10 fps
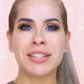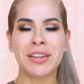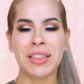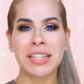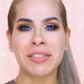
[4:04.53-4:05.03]

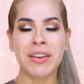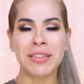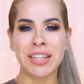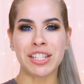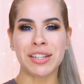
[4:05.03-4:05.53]
So this
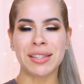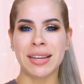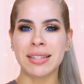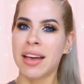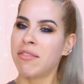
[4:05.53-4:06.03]
foundation
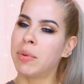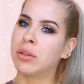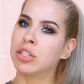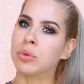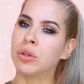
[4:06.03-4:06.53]
does have
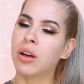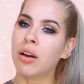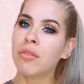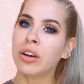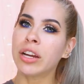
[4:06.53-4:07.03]
buildable
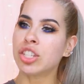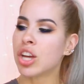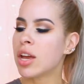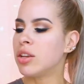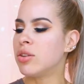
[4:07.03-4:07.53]

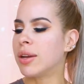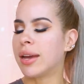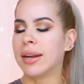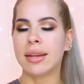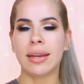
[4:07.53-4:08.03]
coverage. You
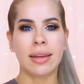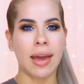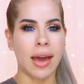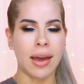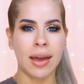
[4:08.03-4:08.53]
can
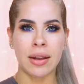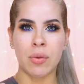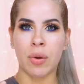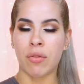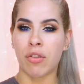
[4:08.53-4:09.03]
get
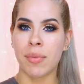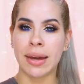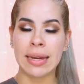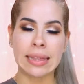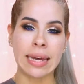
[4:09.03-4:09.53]
anywhere from
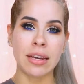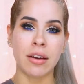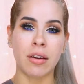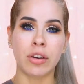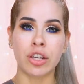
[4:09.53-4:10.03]
a light
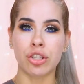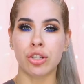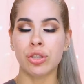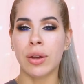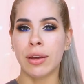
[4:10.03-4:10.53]
coverage
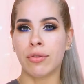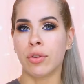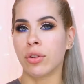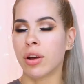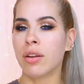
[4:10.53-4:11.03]
to a
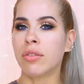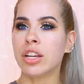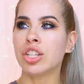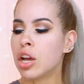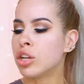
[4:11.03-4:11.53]
full
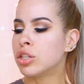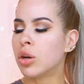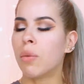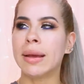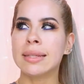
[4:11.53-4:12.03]
coverage.
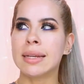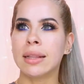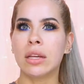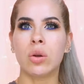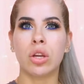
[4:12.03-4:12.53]
So
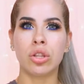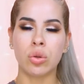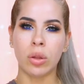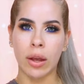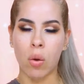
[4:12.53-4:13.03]
basically you can
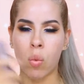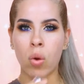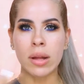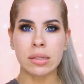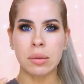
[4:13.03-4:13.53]
do like
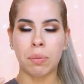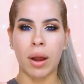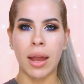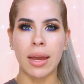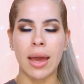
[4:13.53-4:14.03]
1
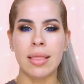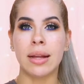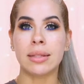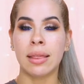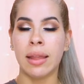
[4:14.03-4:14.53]
spray, and
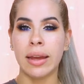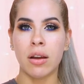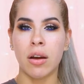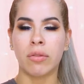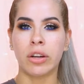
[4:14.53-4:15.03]
that's
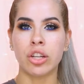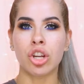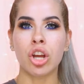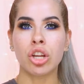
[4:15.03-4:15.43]
light coverage.